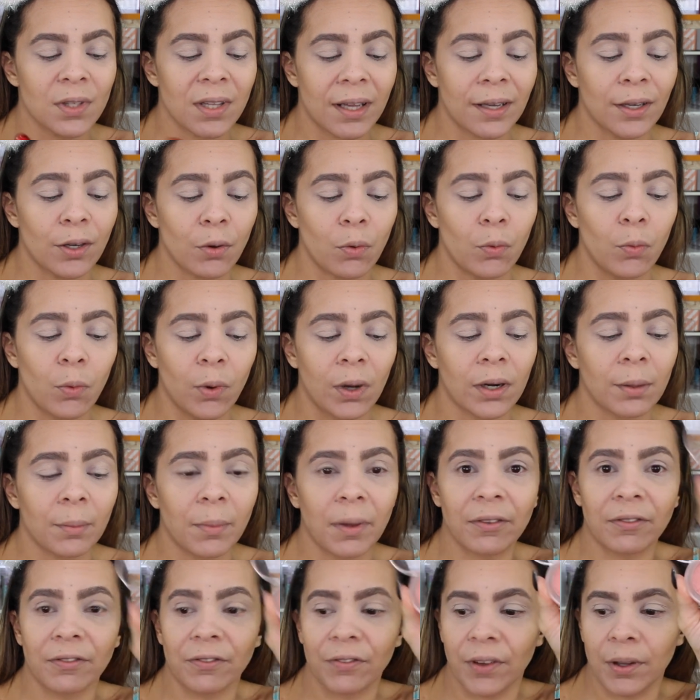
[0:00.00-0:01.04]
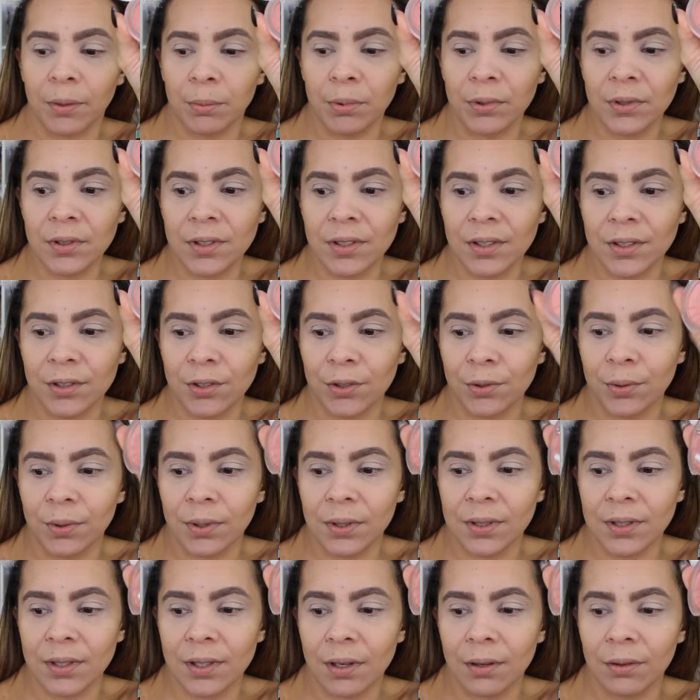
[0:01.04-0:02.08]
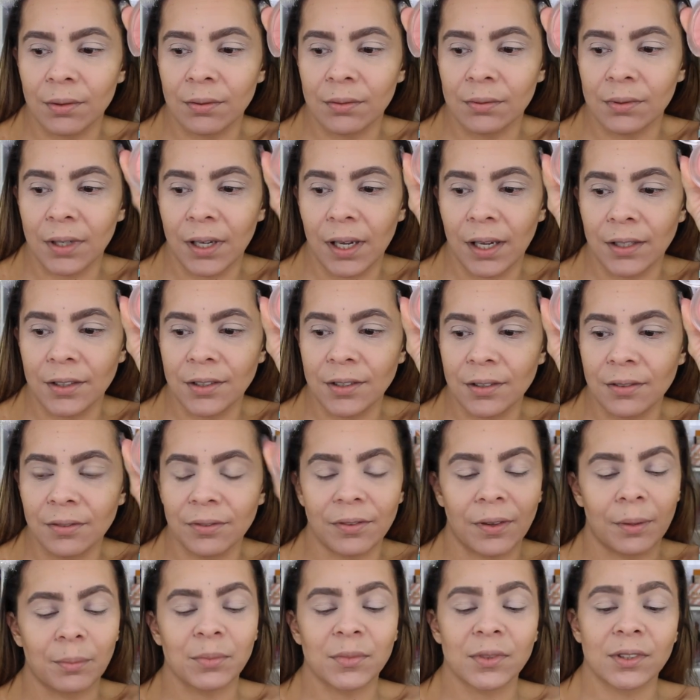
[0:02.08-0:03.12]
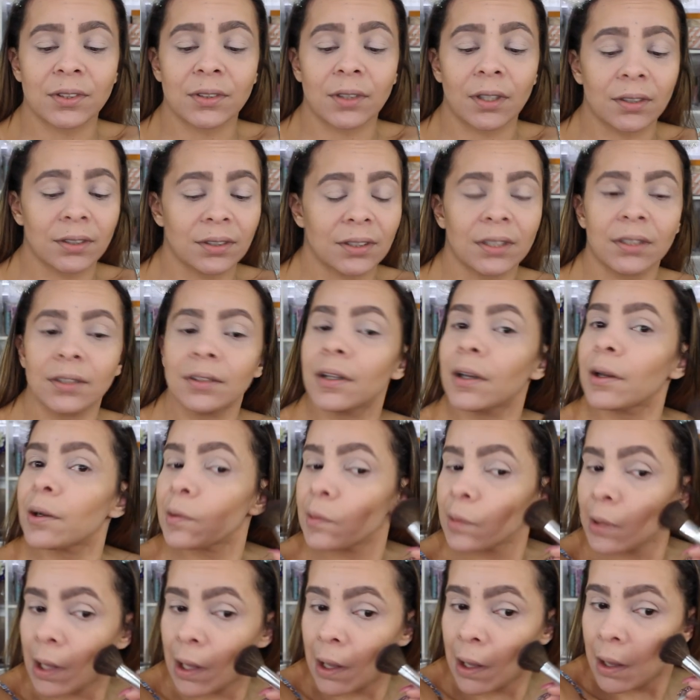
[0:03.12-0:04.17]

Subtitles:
was like one of my favorites, as you could tell, kind of. I'm dug in there.